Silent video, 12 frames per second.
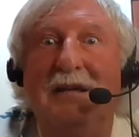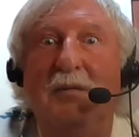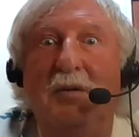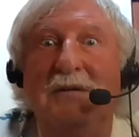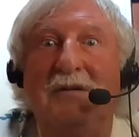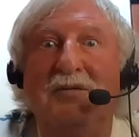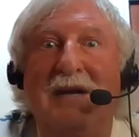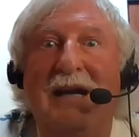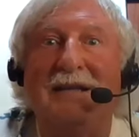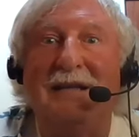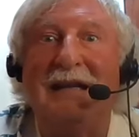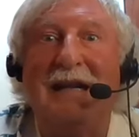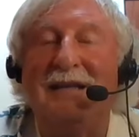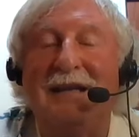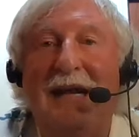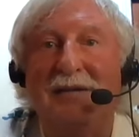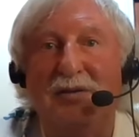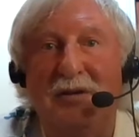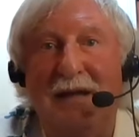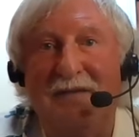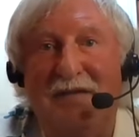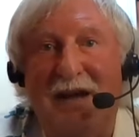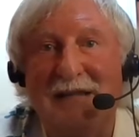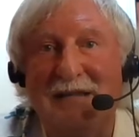was attracted not to guys who like
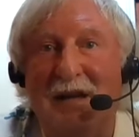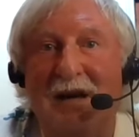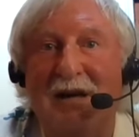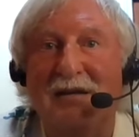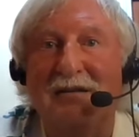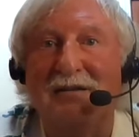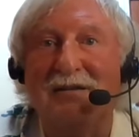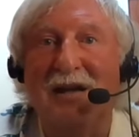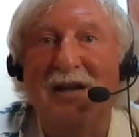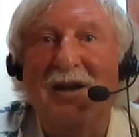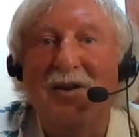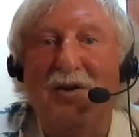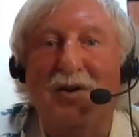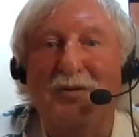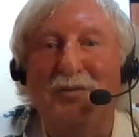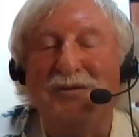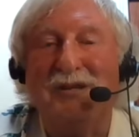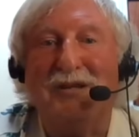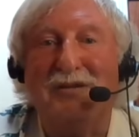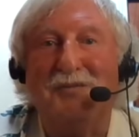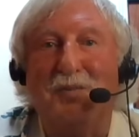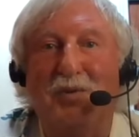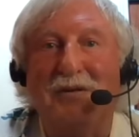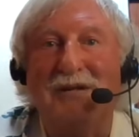fast cars or music or
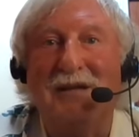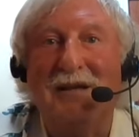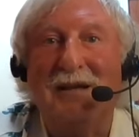sports.